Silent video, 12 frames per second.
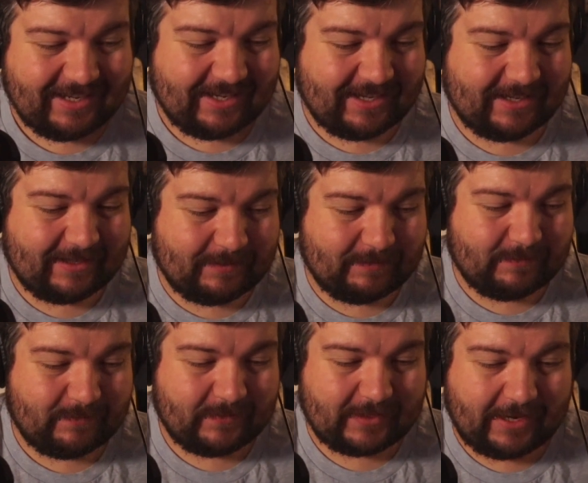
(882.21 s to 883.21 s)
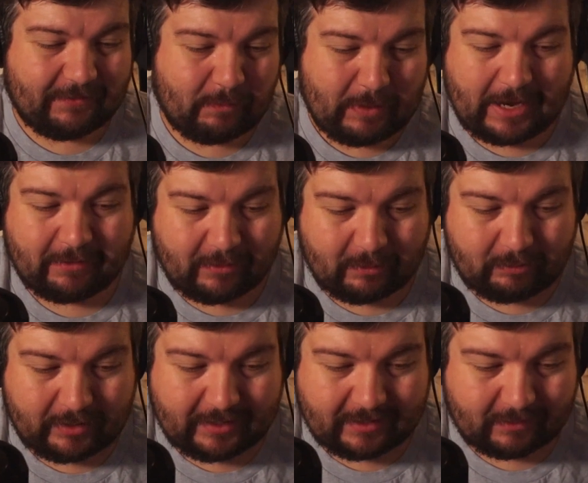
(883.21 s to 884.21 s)
kind of a background
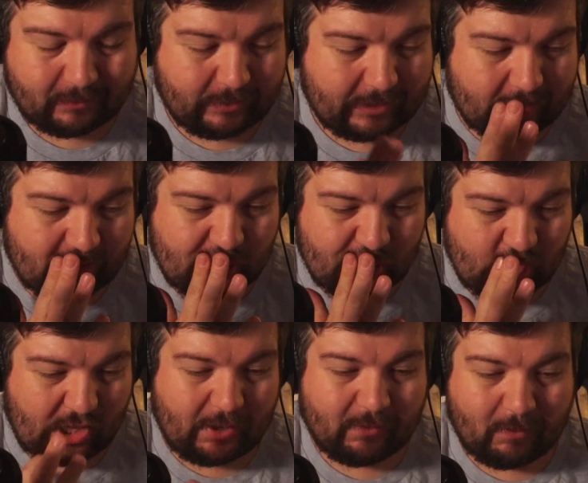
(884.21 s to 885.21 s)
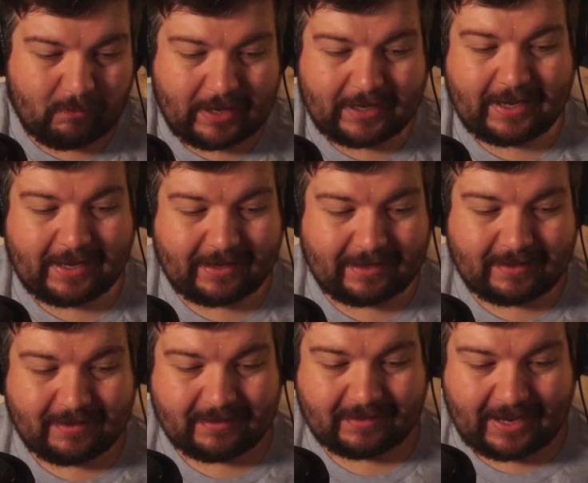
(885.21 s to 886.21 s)
player where they were making
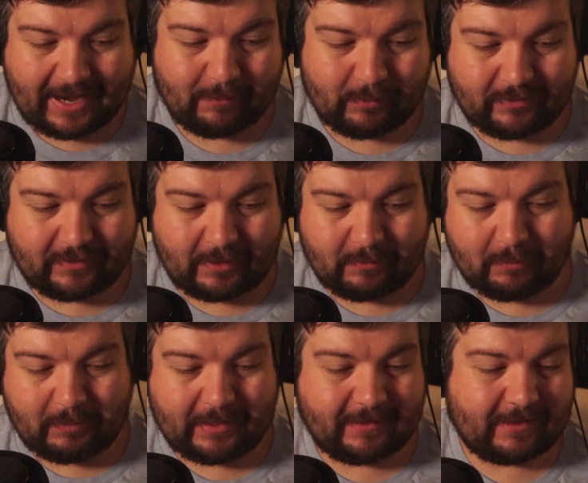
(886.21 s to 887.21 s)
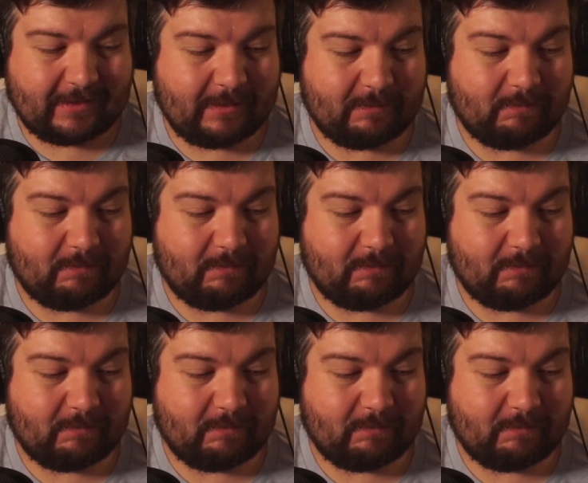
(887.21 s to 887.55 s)
cameras that were basically